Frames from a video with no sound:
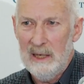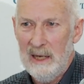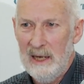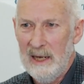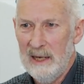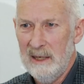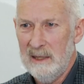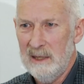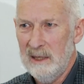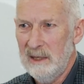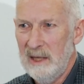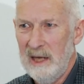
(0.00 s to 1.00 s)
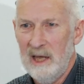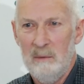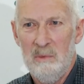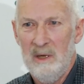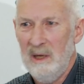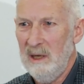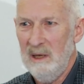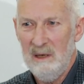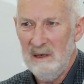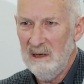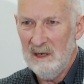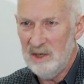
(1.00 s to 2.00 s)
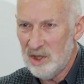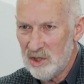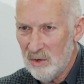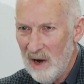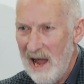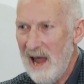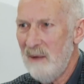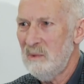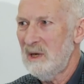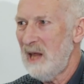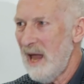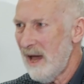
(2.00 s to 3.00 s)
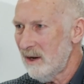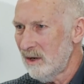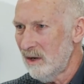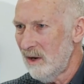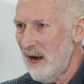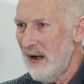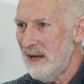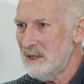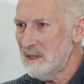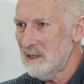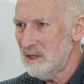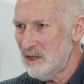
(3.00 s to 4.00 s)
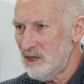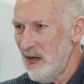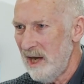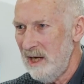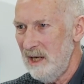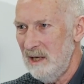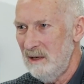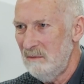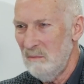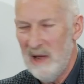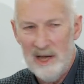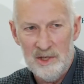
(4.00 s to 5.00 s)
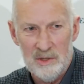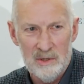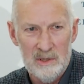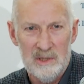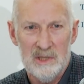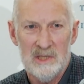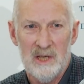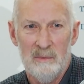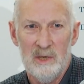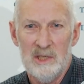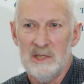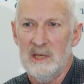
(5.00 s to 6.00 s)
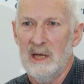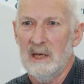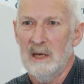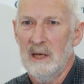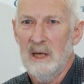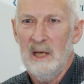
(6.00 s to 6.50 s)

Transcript: and uh, they can be described, categorized, studied, measured to some extent.